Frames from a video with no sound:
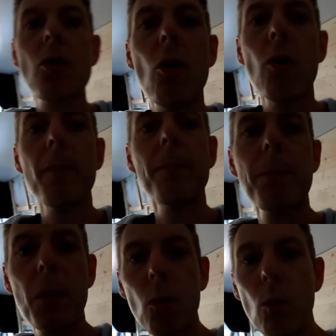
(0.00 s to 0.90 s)
So
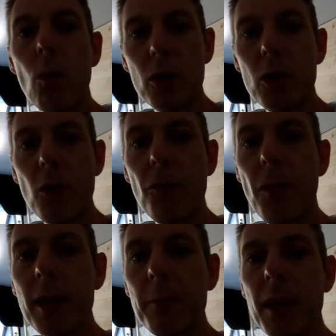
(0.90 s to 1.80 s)
you
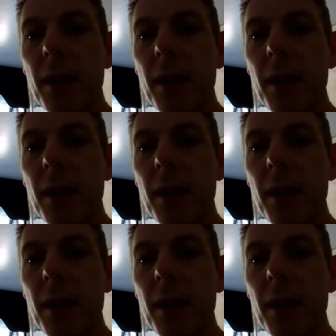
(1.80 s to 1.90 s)
find